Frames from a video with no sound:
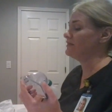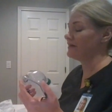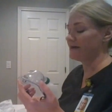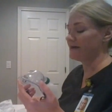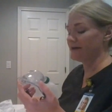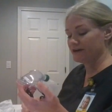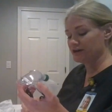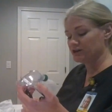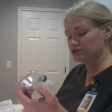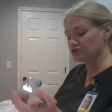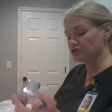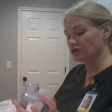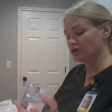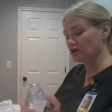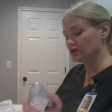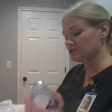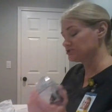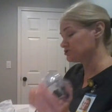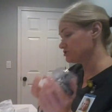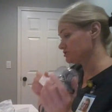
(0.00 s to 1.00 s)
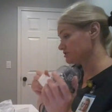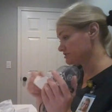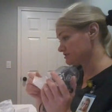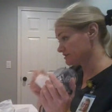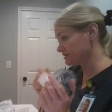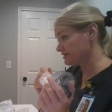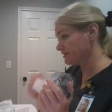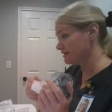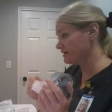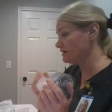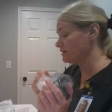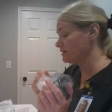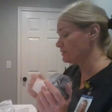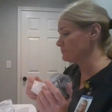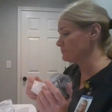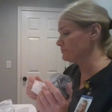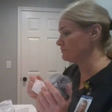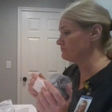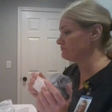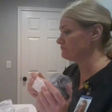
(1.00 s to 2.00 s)
that extra oxygen is going to
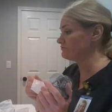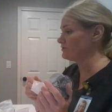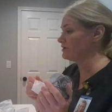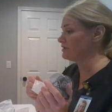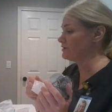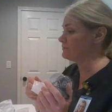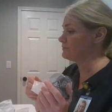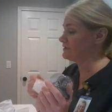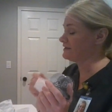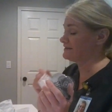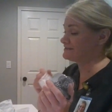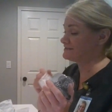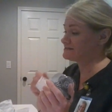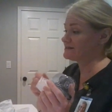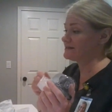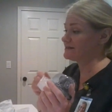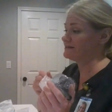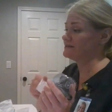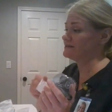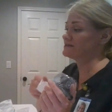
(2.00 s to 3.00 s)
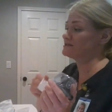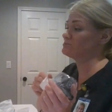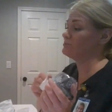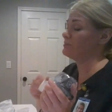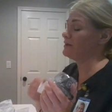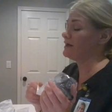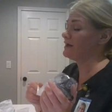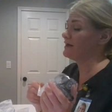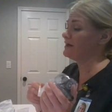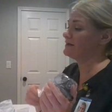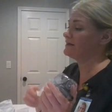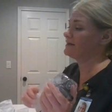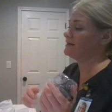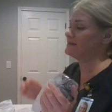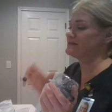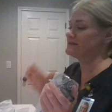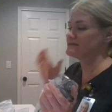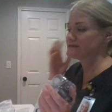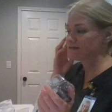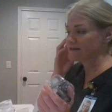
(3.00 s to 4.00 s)
come from inside this bag
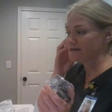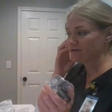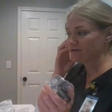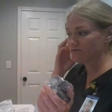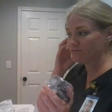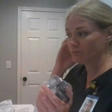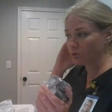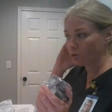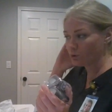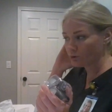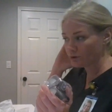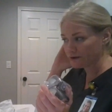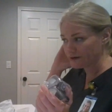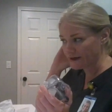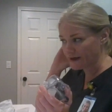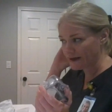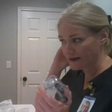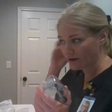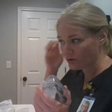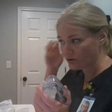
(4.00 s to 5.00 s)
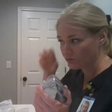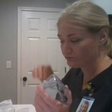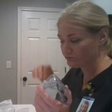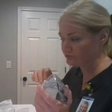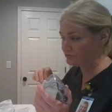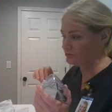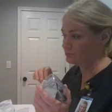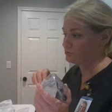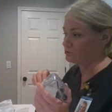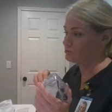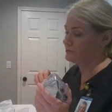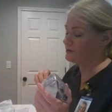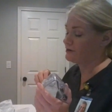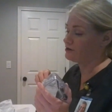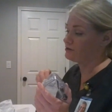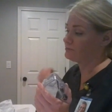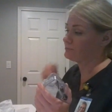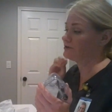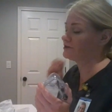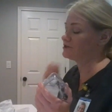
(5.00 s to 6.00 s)
instead of pulling it out from room
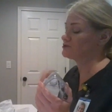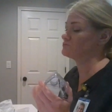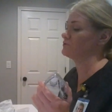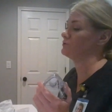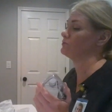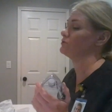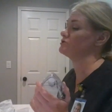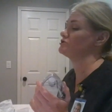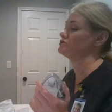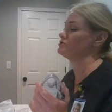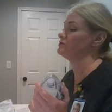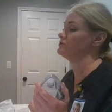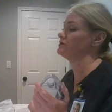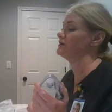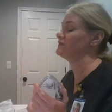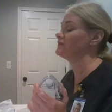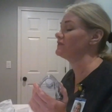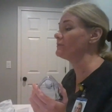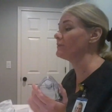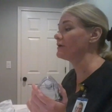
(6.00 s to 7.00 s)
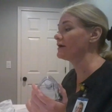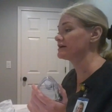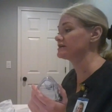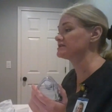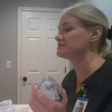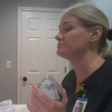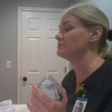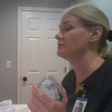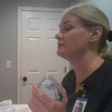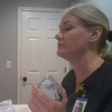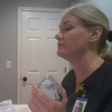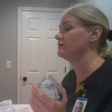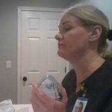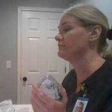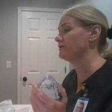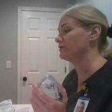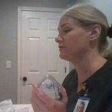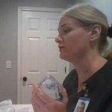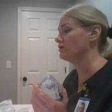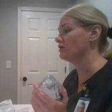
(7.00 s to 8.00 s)
air, because we want you to get the maximum
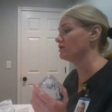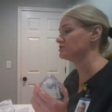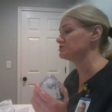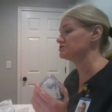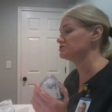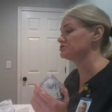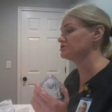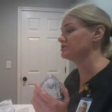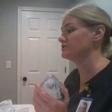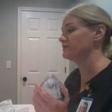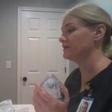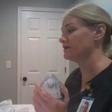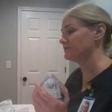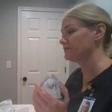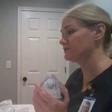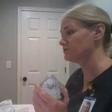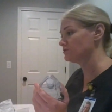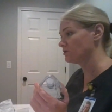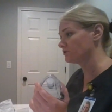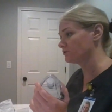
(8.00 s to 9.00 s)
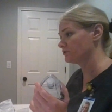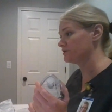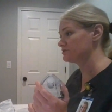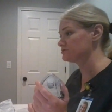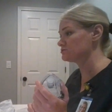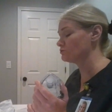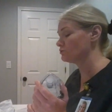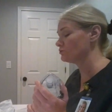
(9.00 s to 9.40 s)
amount of oxygen that the doctor has